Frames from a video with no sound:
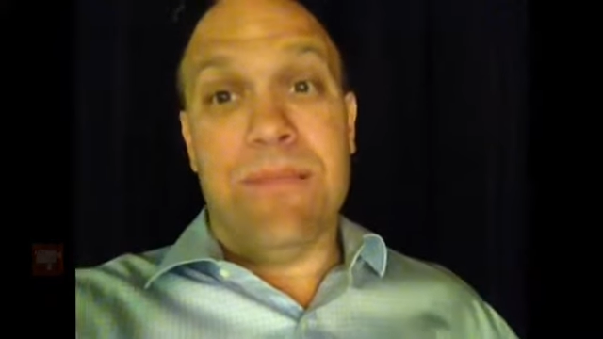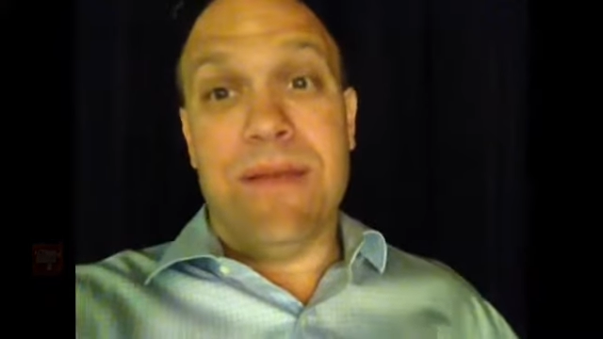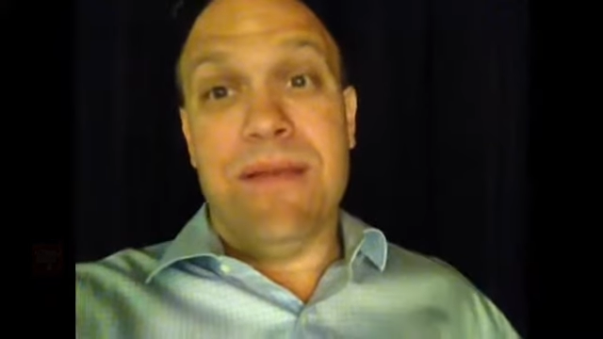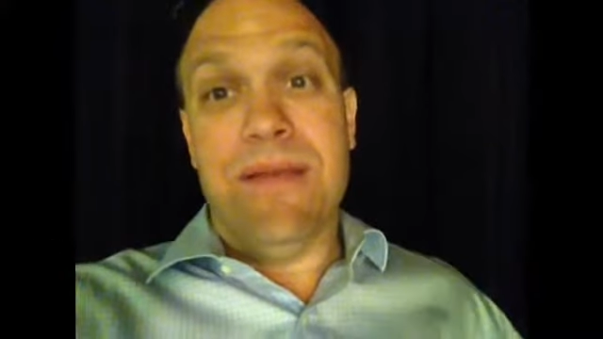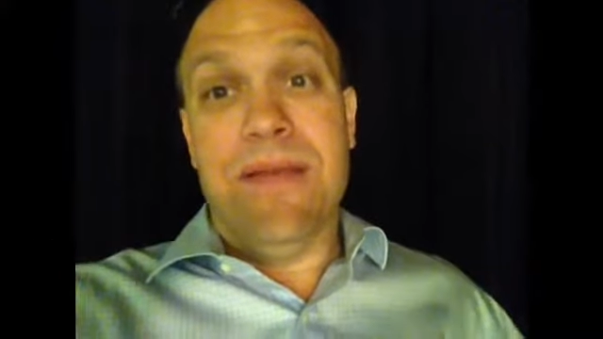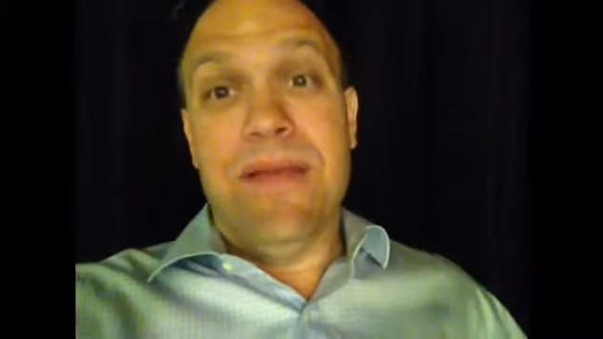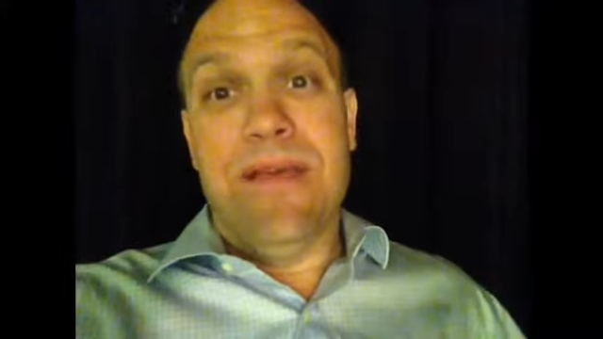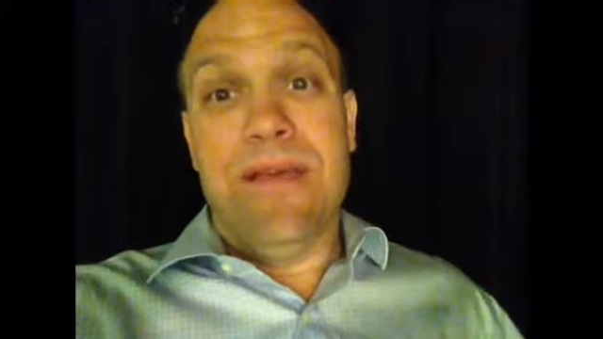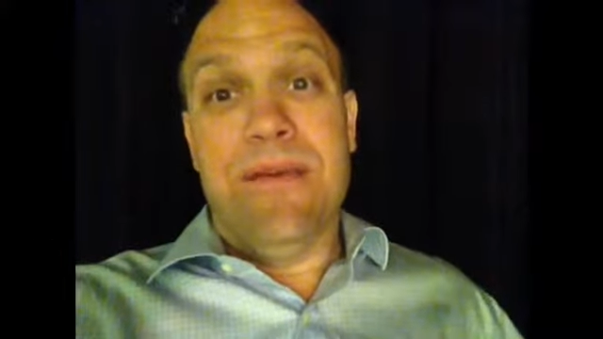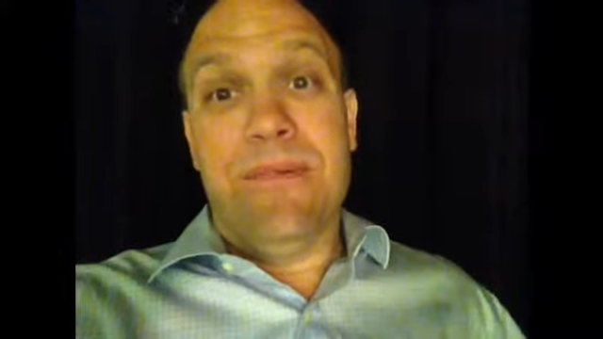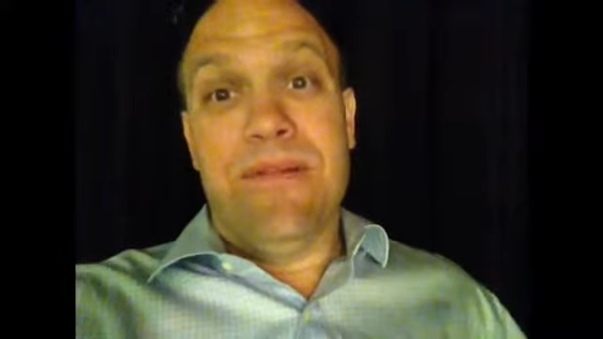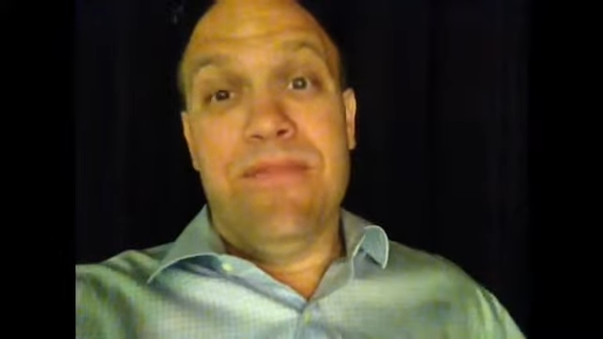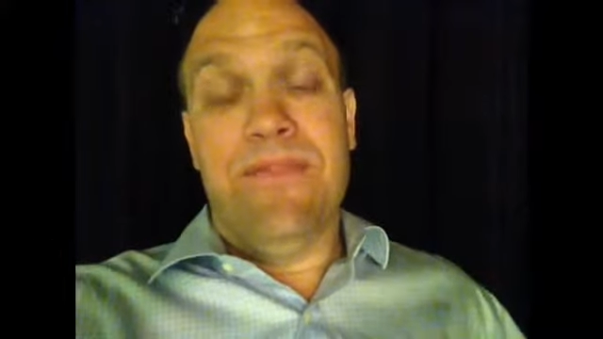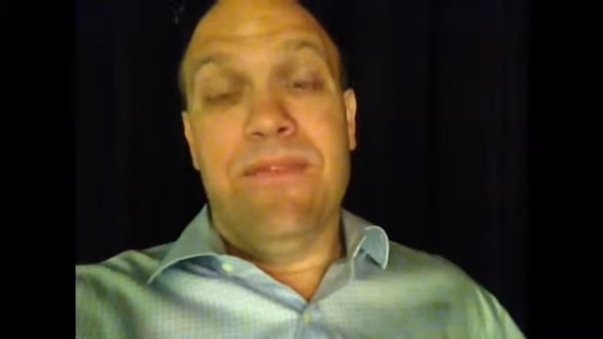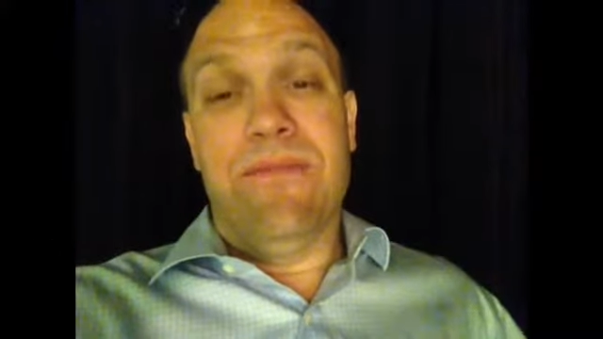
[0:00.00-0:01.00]
But,
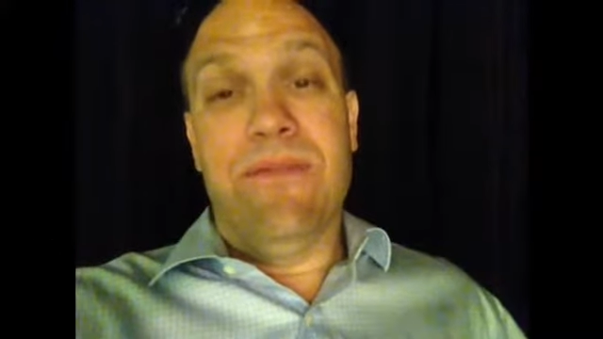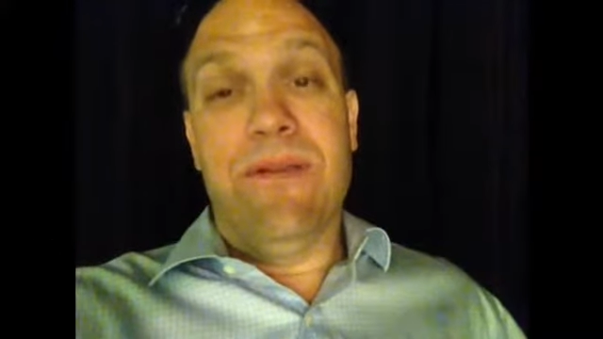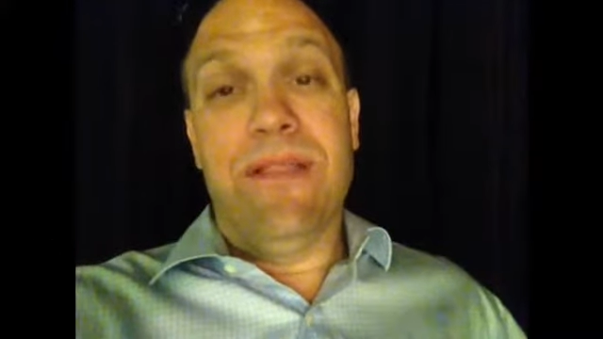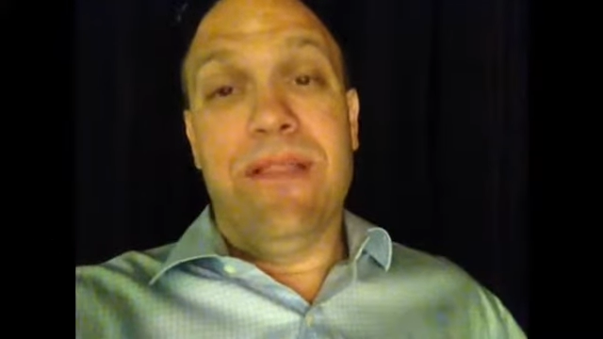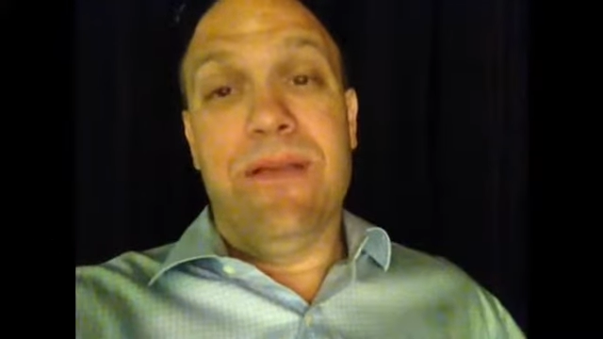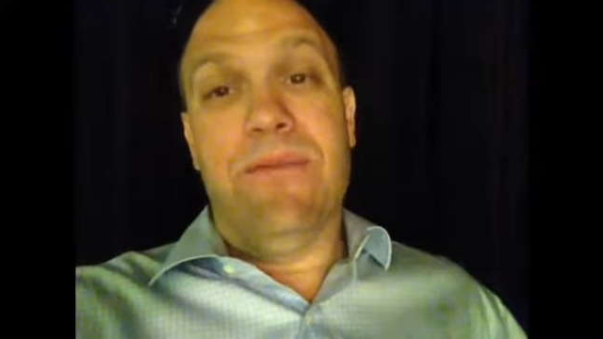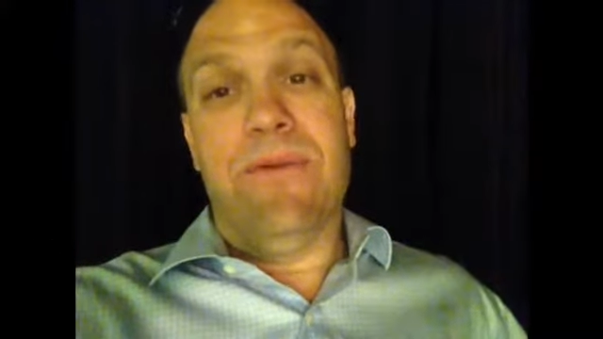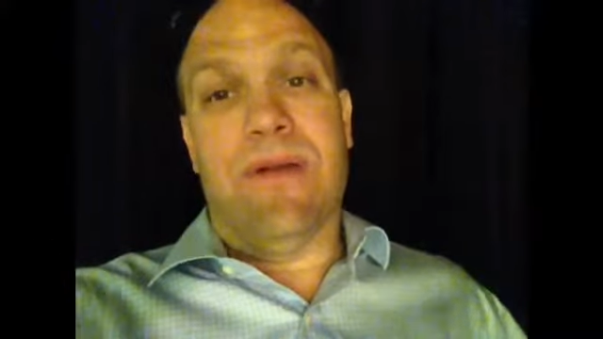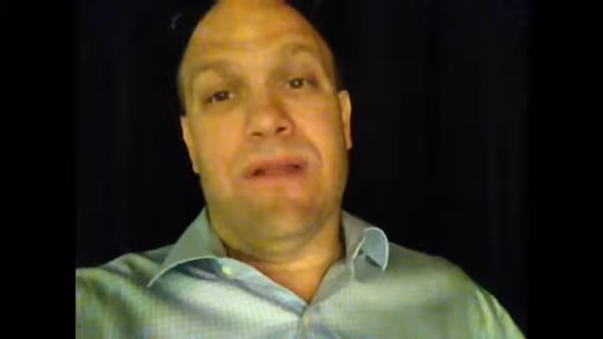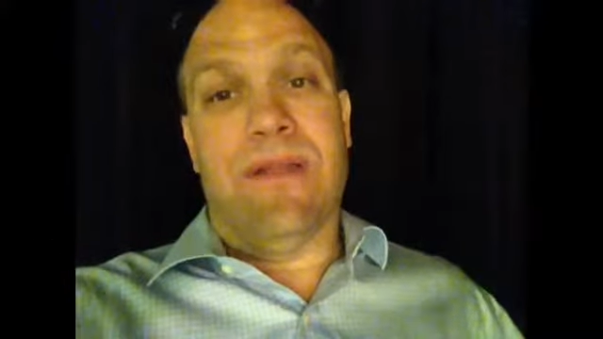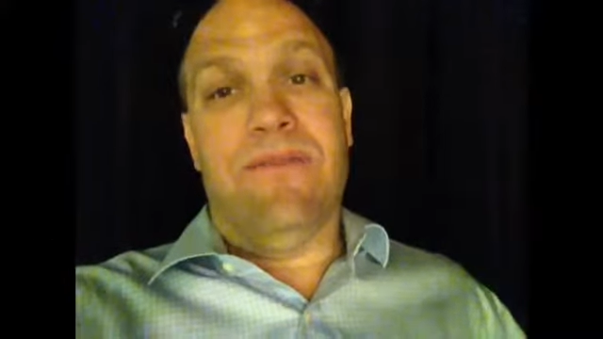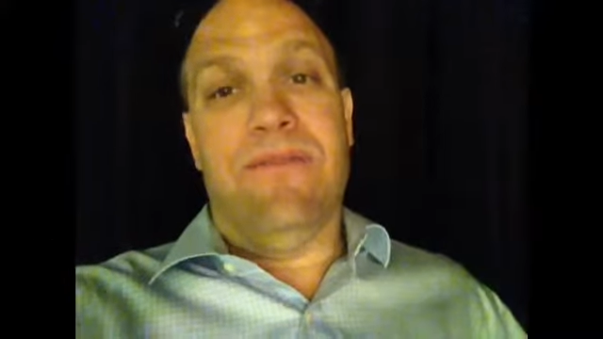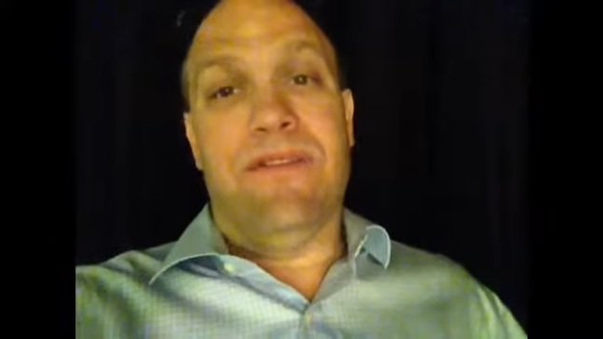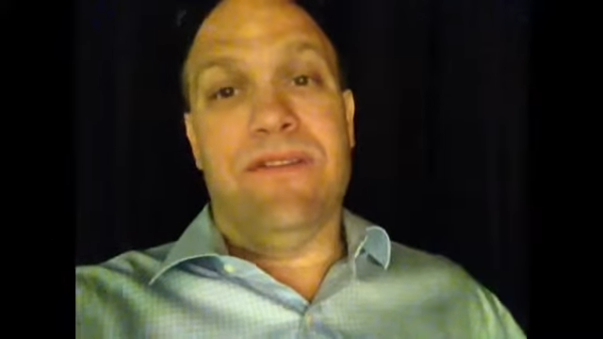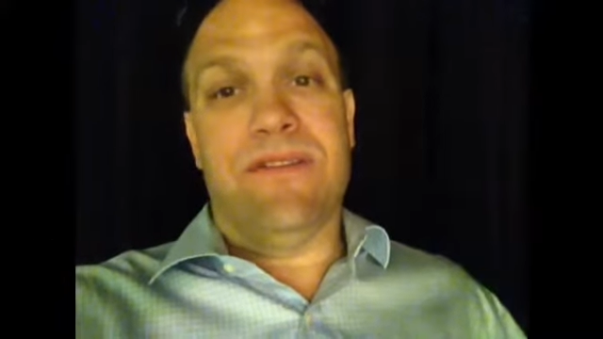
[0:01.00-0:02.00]
but if you really want to
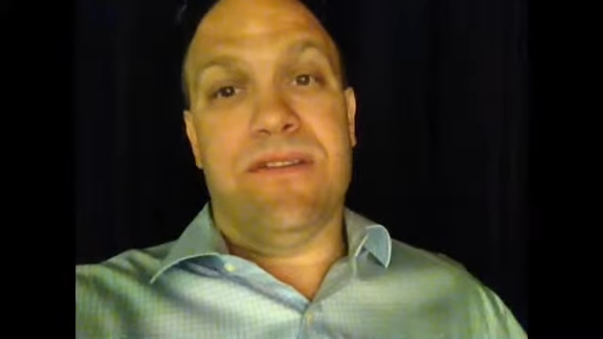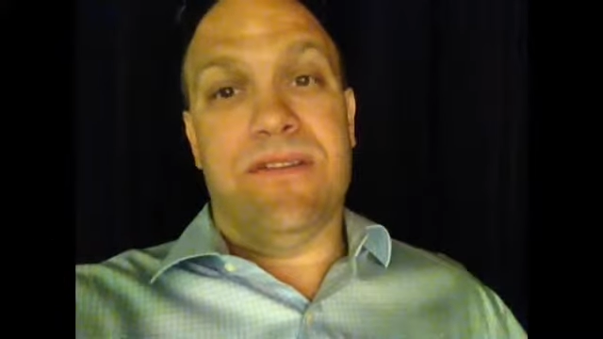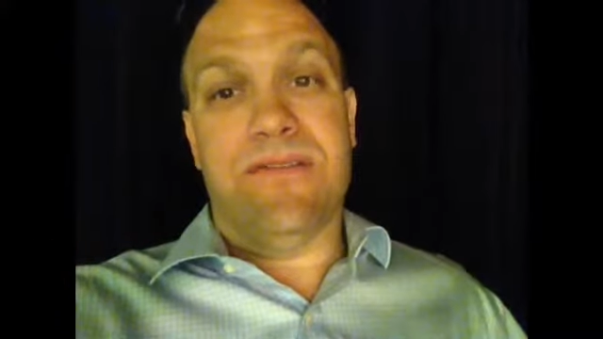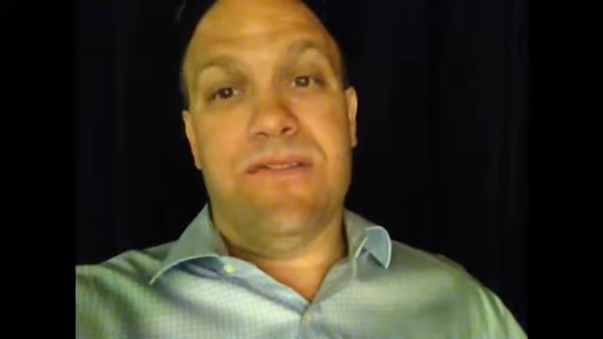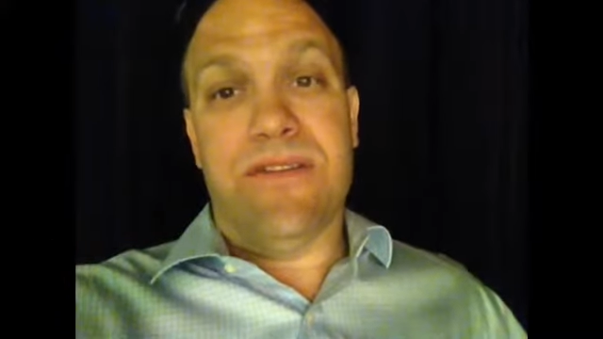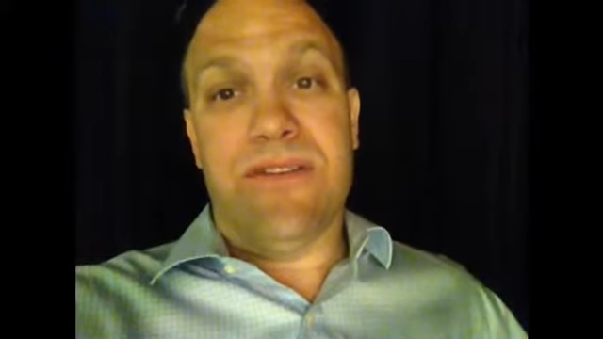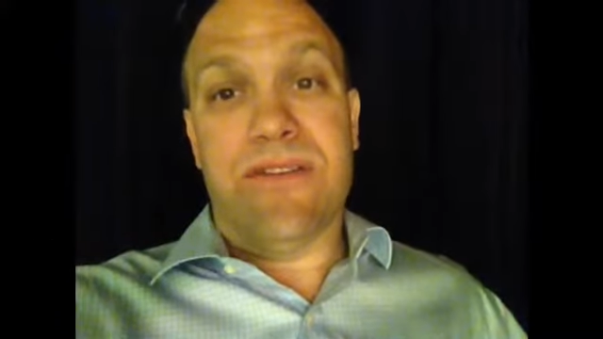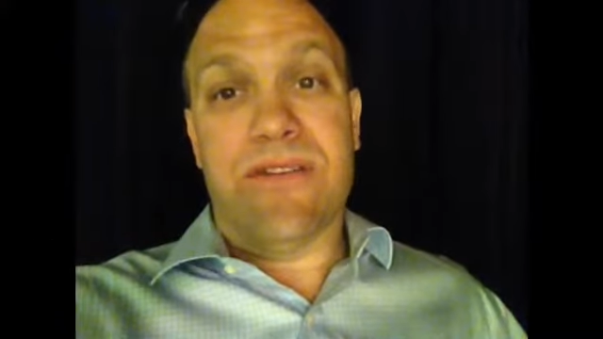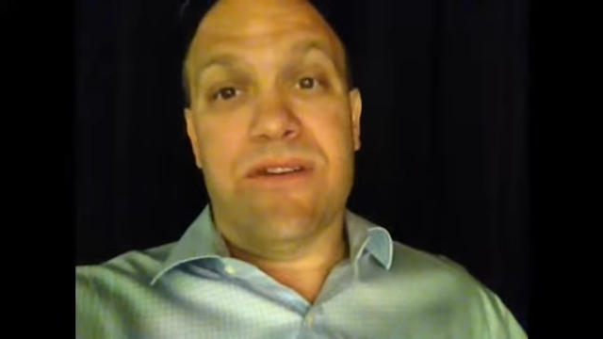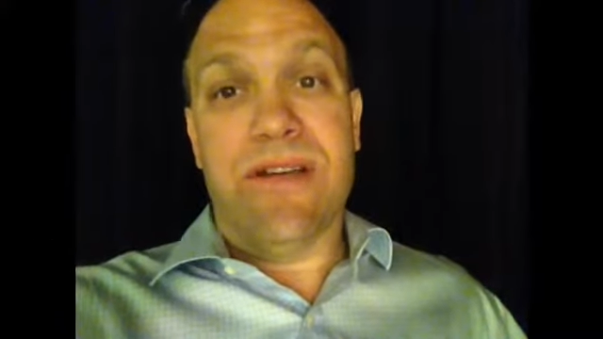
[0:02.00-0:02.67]
envision your future,